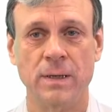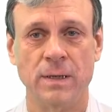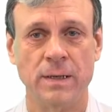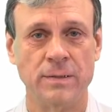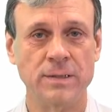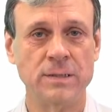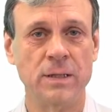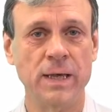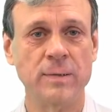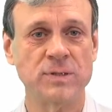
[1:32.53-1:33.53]
These
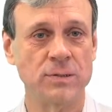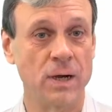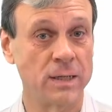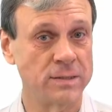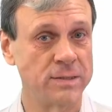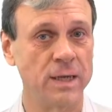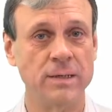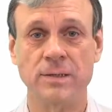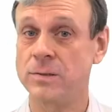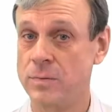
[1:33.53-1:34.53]
claims are not
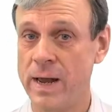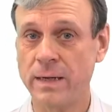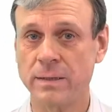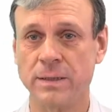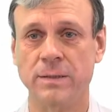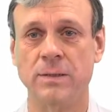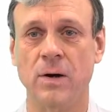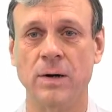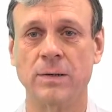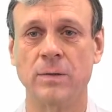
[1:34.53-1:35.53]
stated directly in the
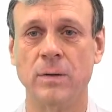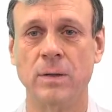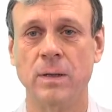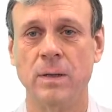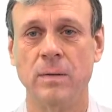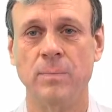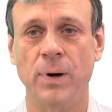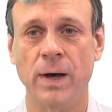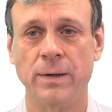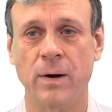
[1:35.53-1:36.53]
article,
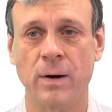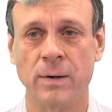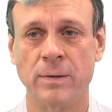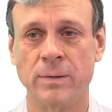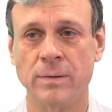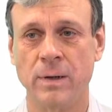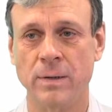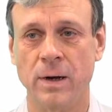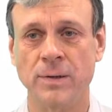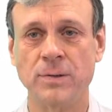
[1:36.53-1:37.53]
but are
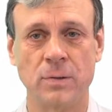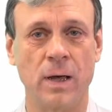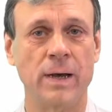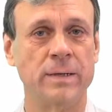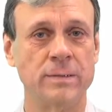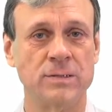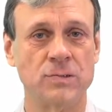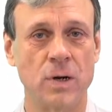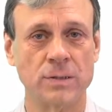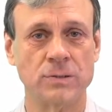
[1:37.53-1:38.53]
underlying the
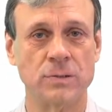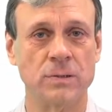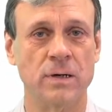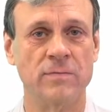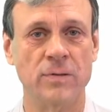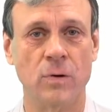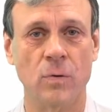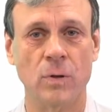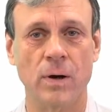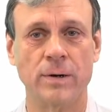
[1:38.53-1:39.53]
structure of the
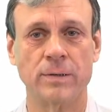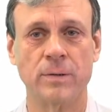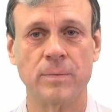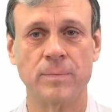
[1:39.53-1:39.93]
whole article.